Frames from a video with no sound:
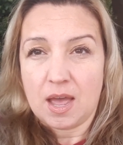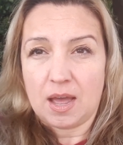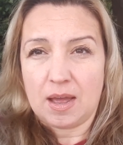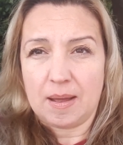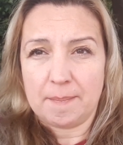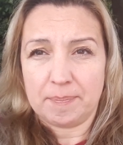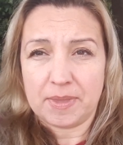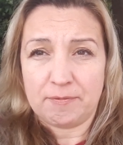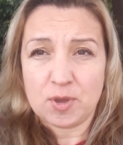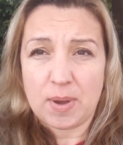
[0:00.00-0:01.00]

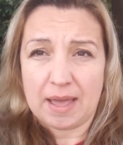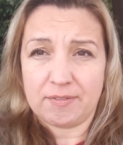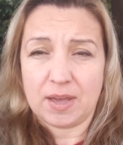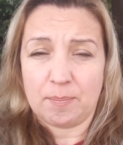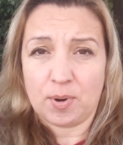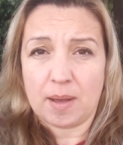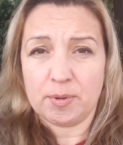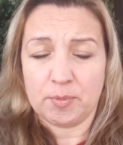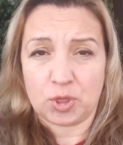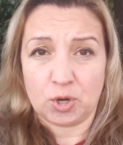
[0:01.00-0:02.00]
If you have a
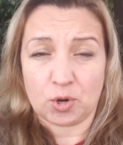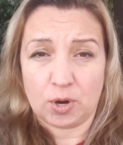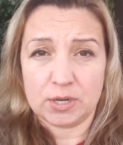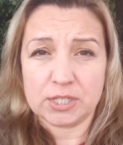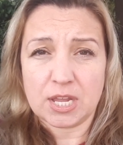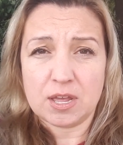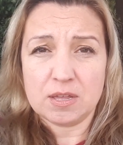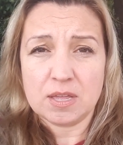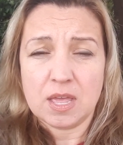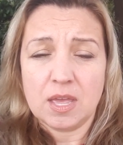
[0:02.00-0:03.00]
problem with your cortisol,